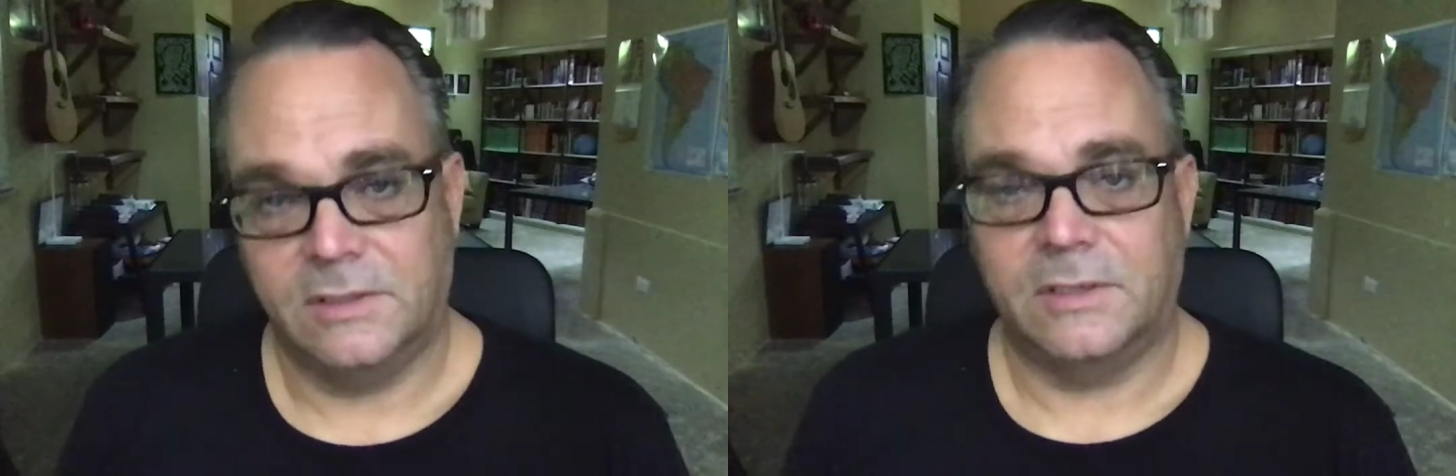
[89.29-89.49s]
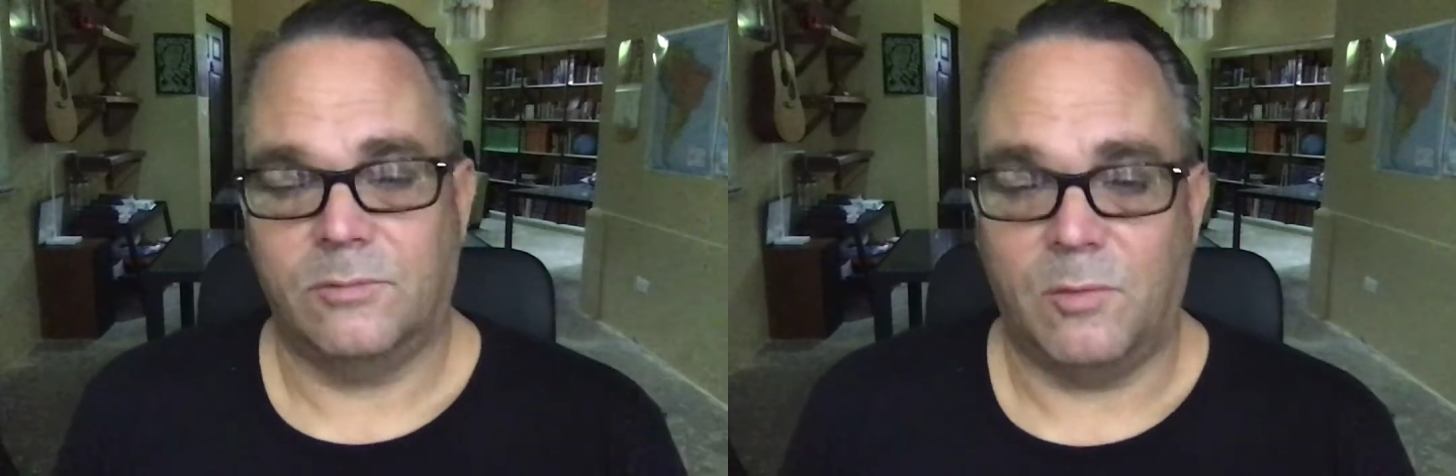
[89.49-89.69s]

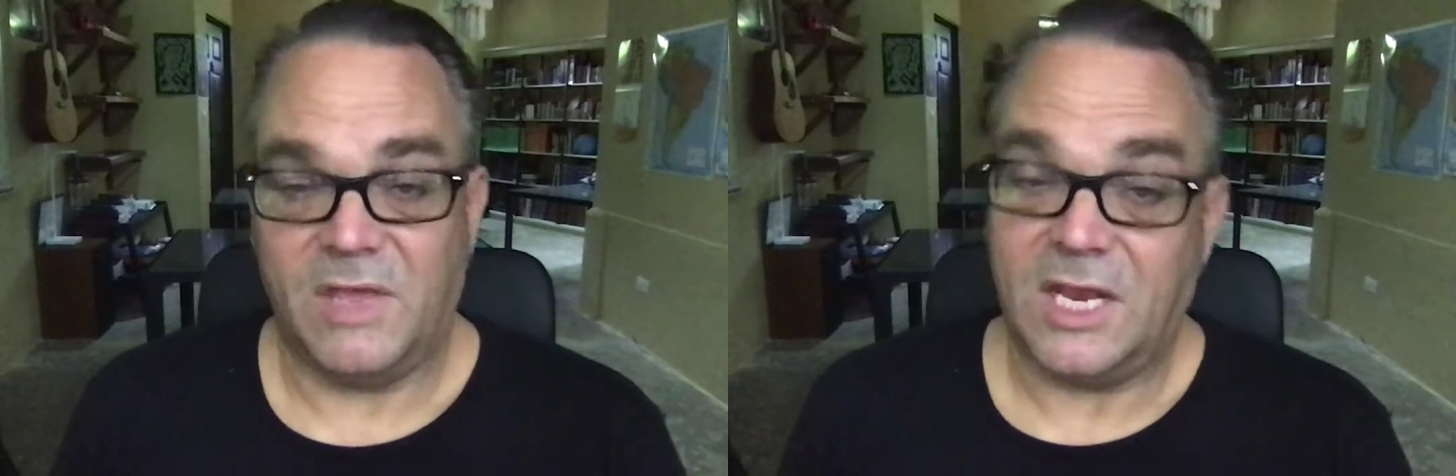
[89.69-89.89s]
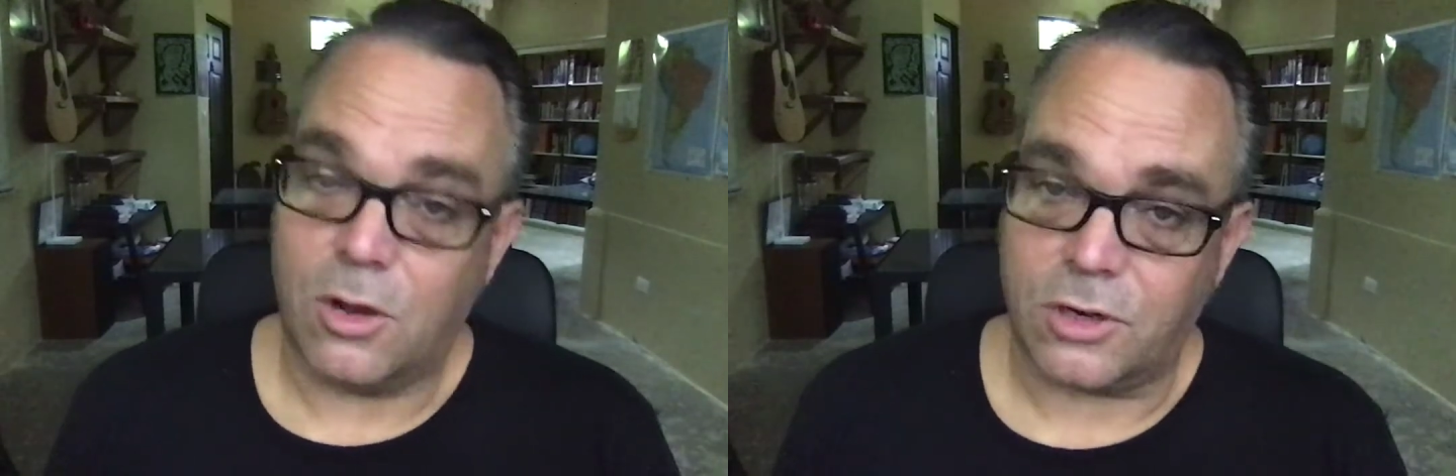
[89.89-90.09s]
I'm a
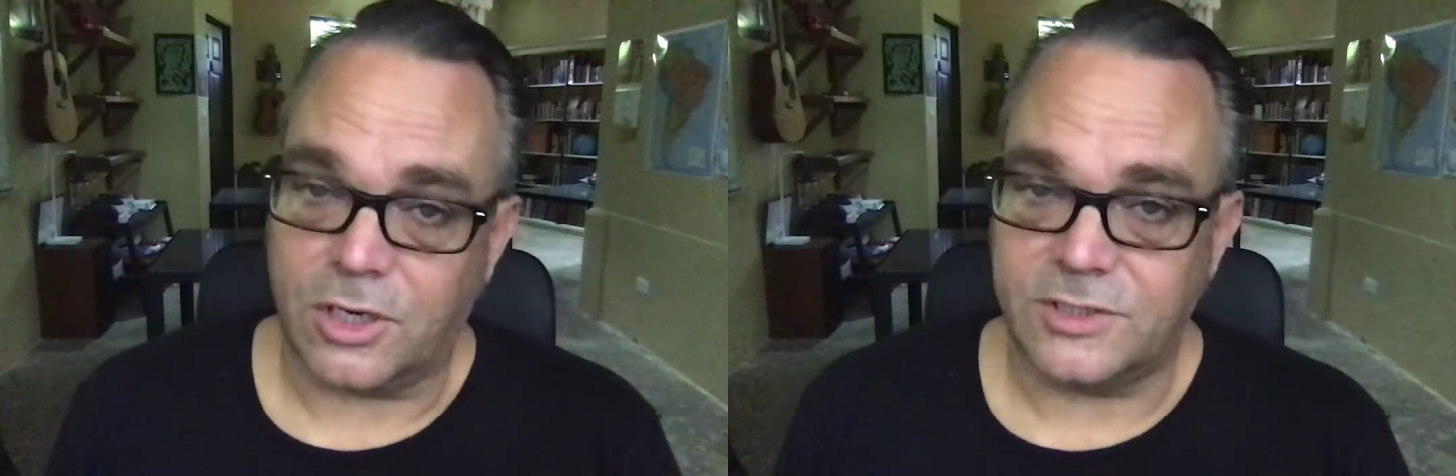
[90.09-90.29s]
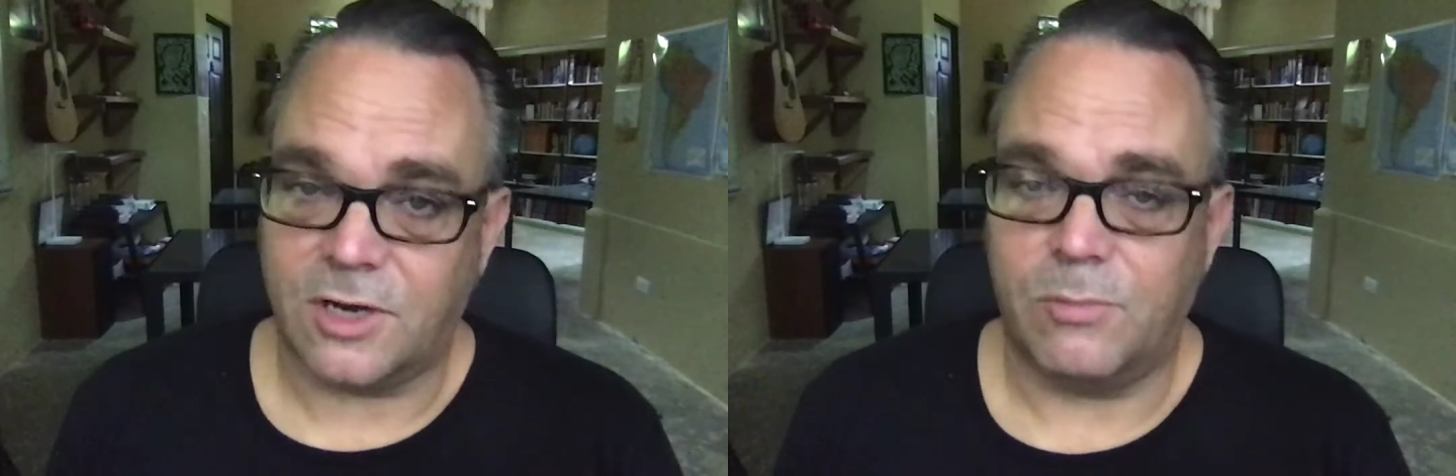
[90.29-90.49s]
mediocre
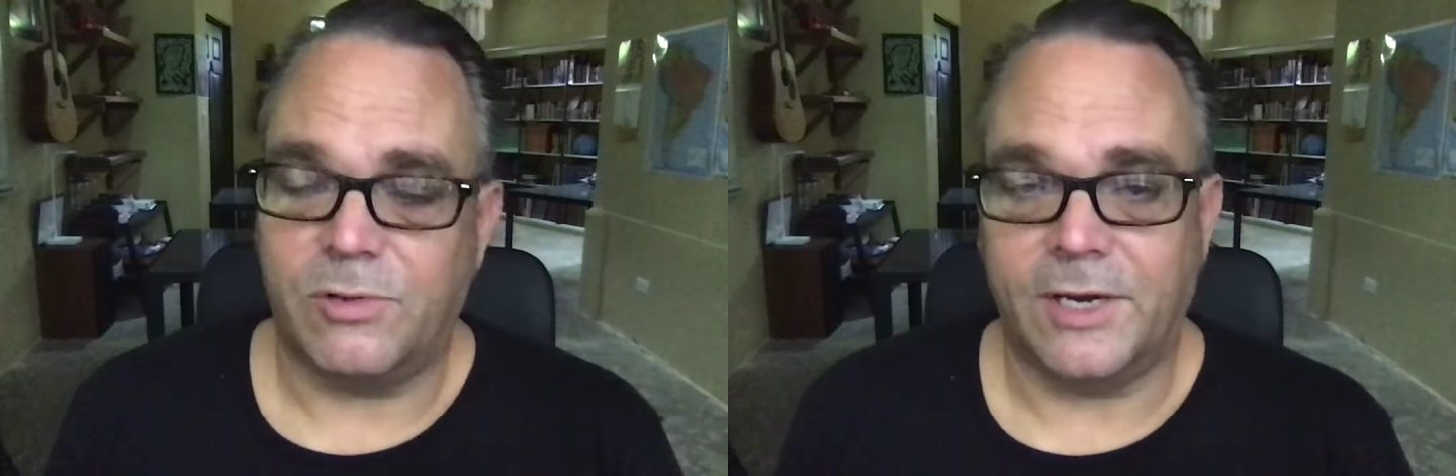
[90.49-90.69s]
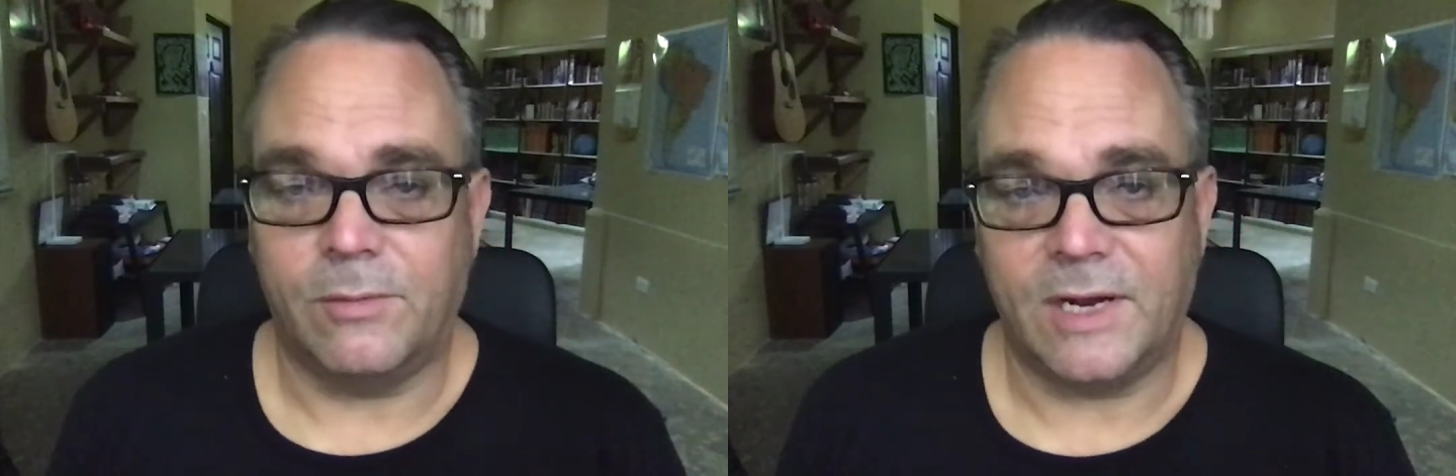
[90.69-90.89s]
guitar
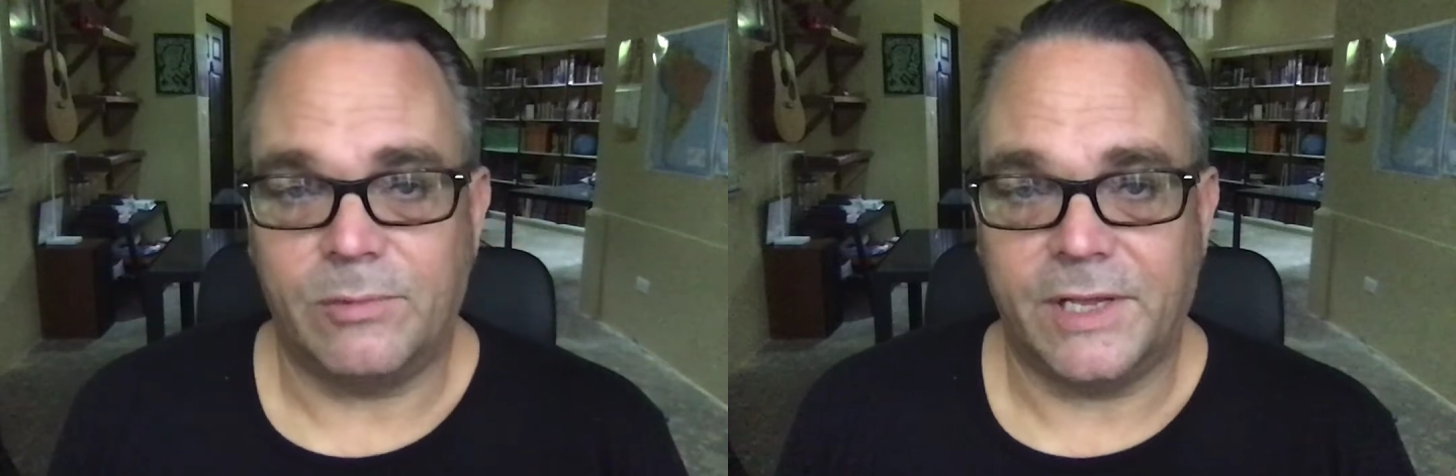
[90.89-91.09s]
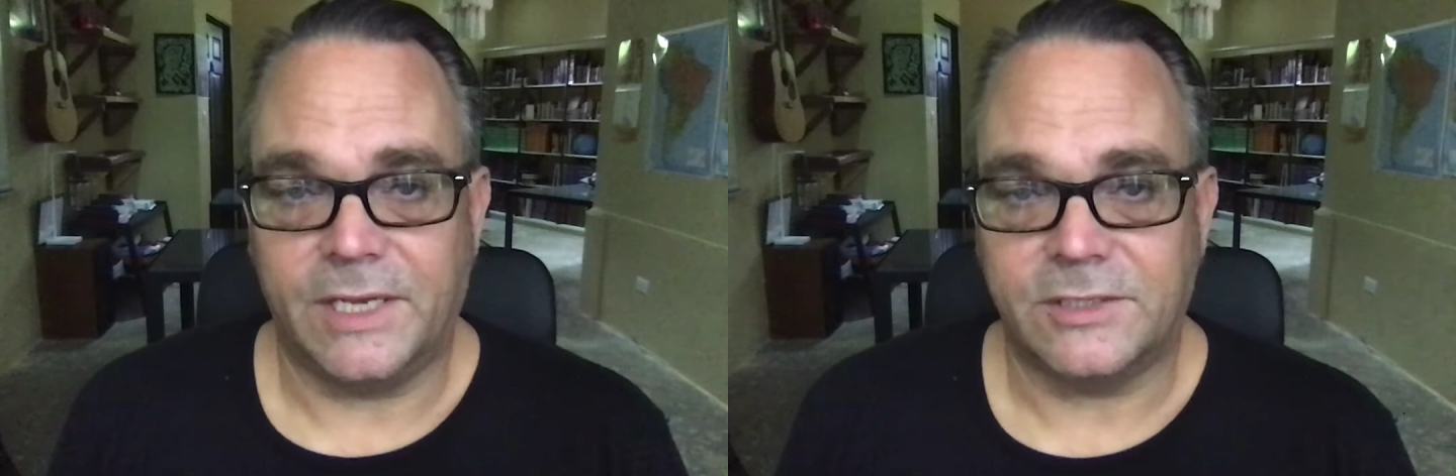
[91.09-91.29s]
player, but I
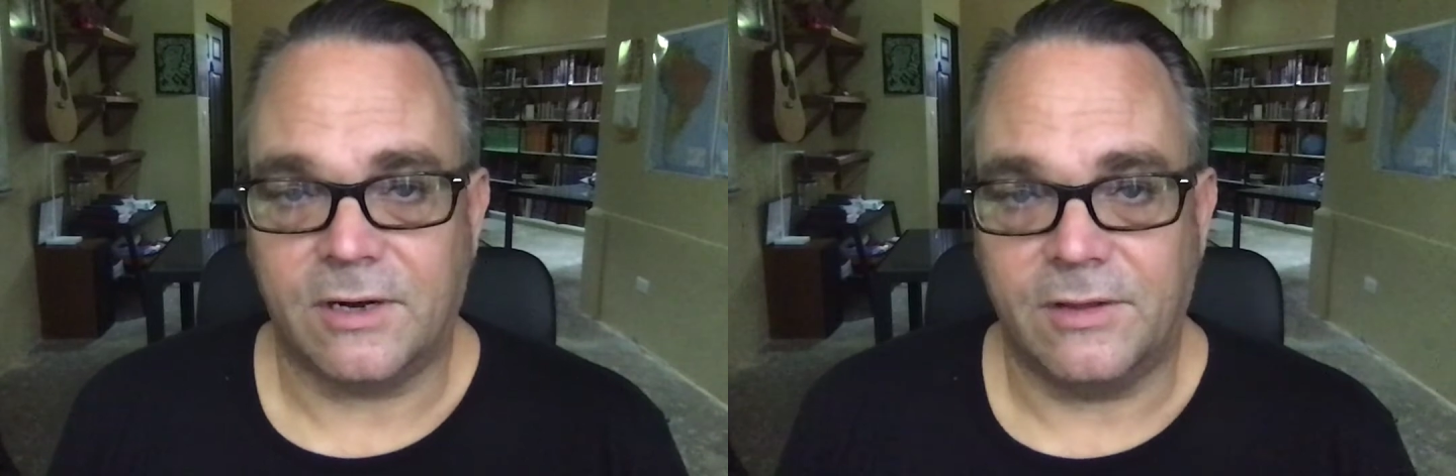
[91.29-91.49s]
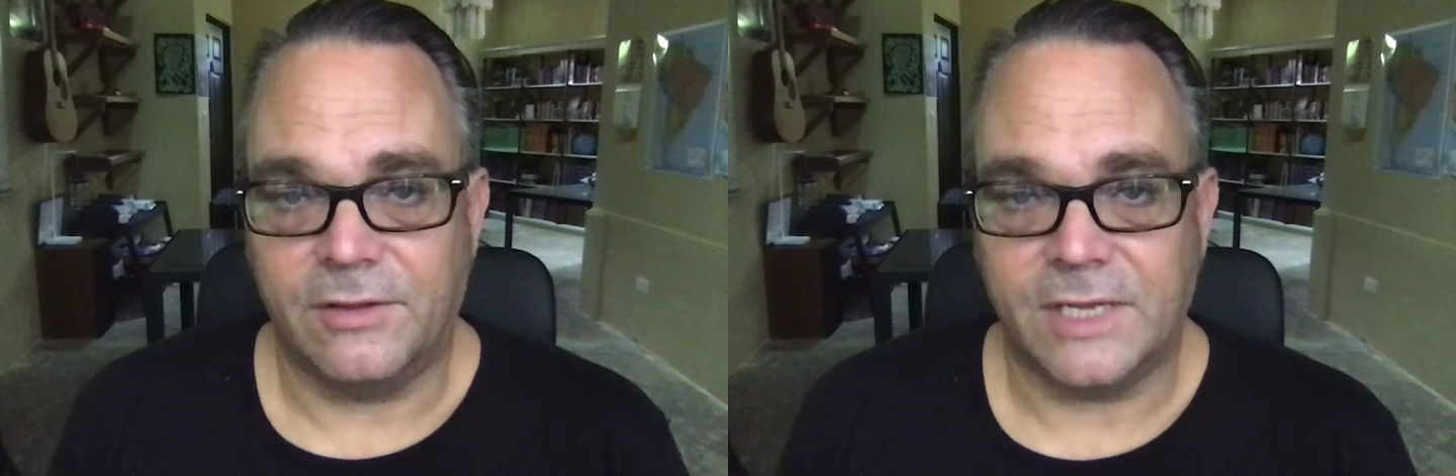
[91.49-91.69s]
play guitar
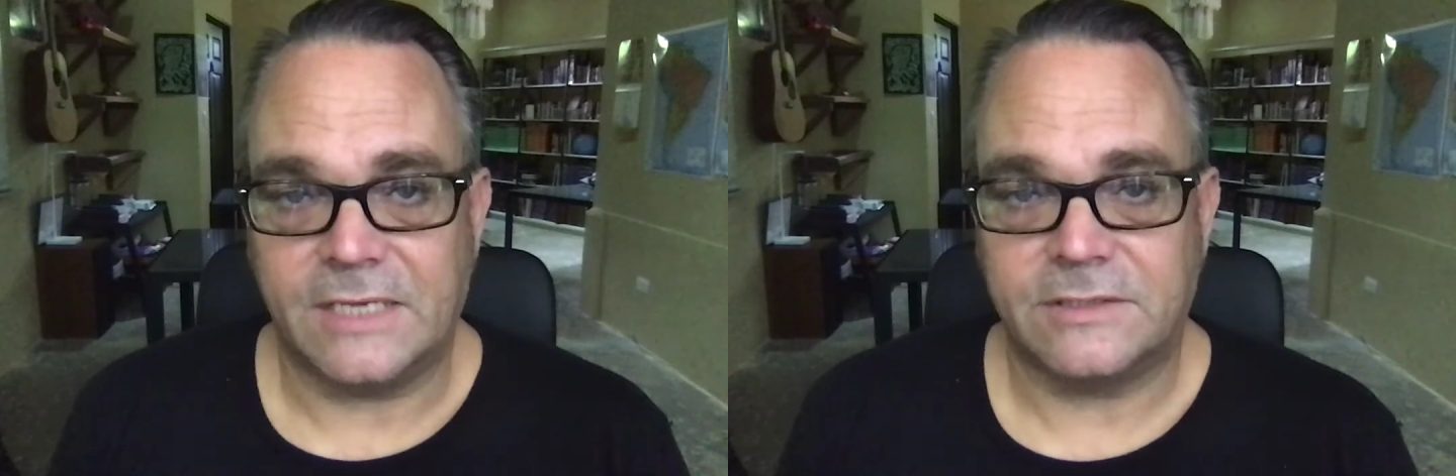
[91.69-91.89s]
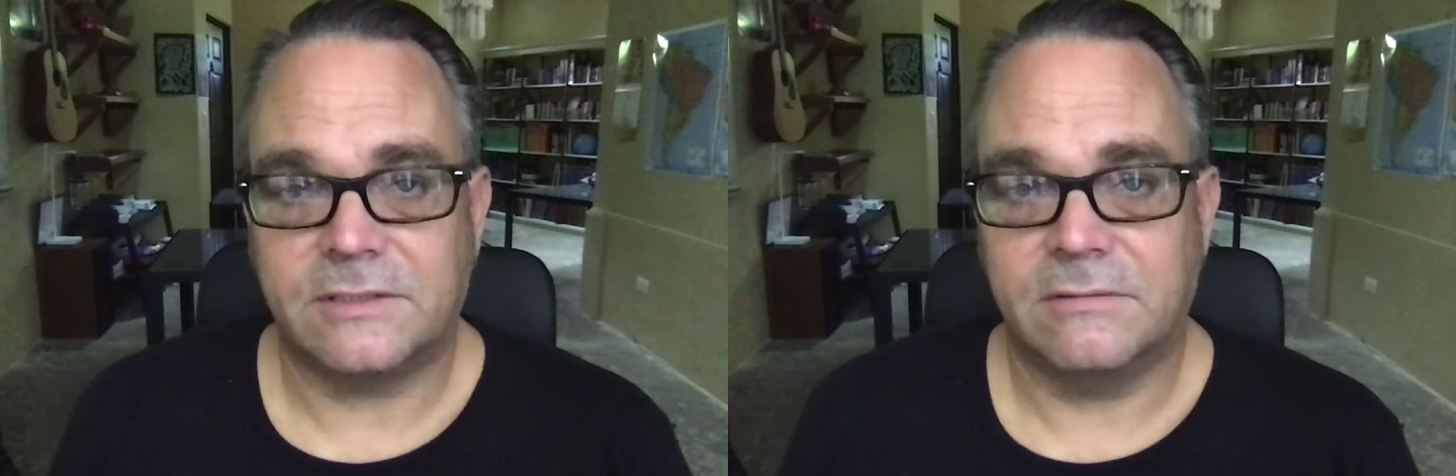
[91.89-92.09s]

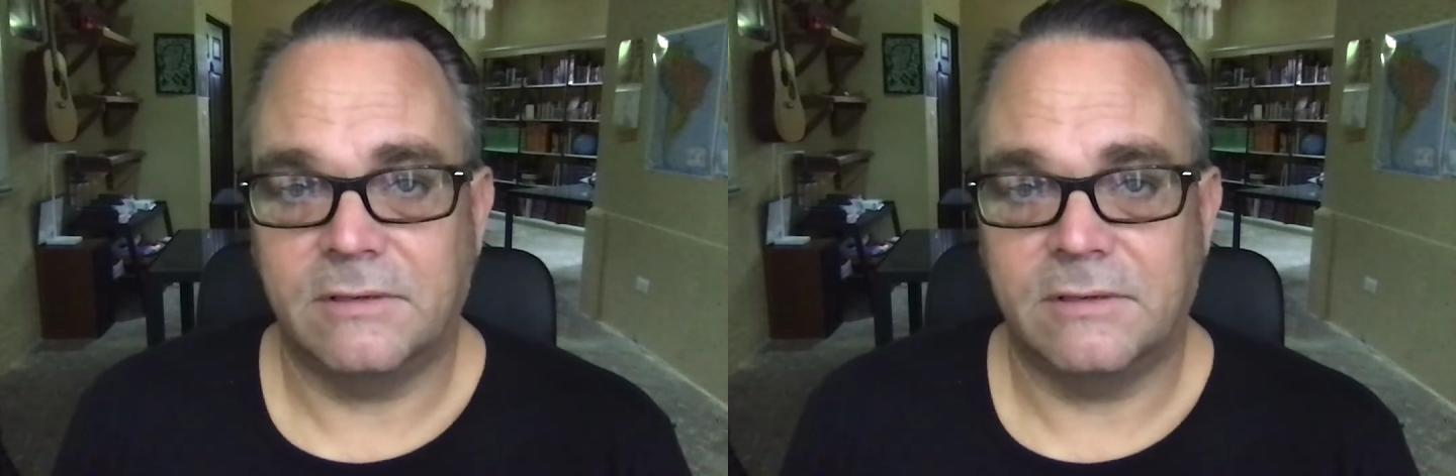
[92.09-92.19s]
nonetheless,